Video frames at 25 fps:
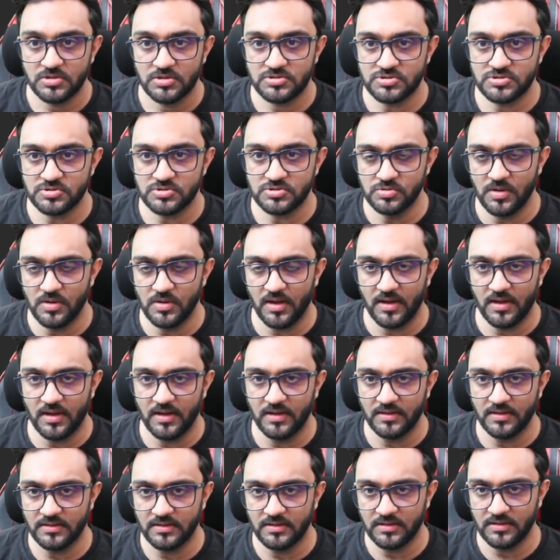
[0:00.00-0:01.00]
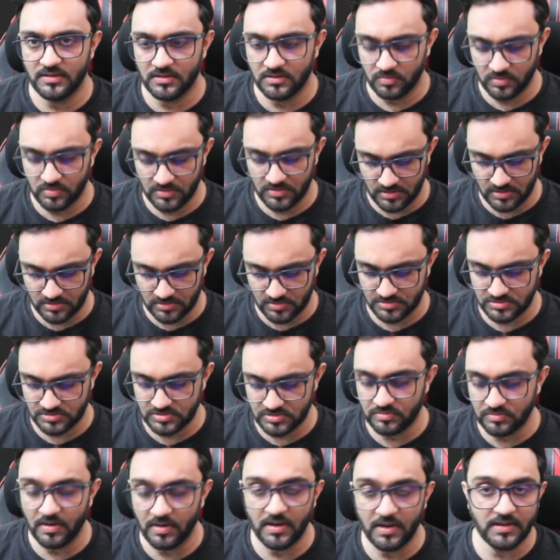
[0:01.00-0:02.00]
2 and here we are going to
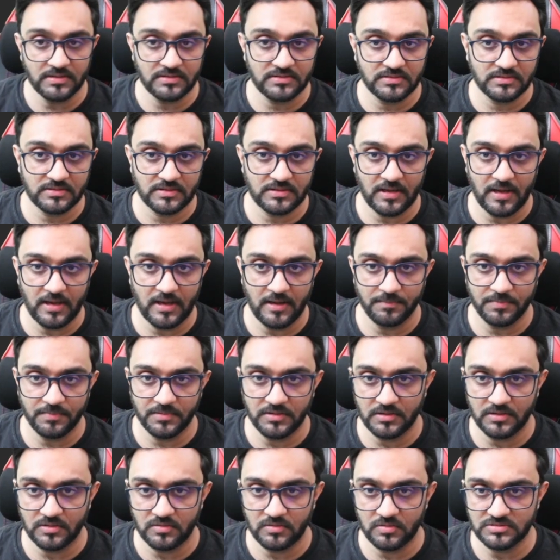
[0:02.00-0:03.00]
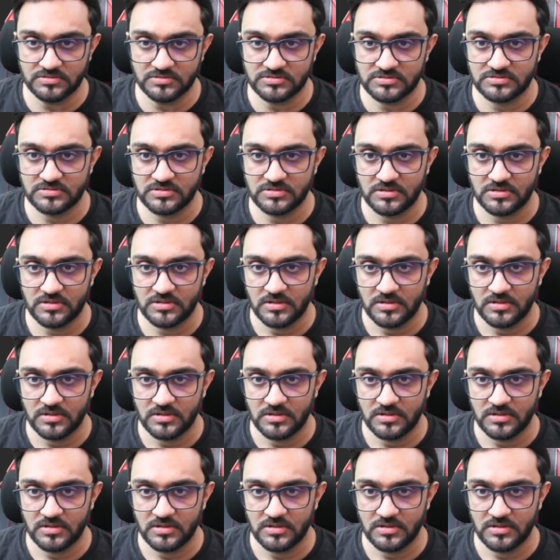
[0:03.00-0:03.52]
write cap equals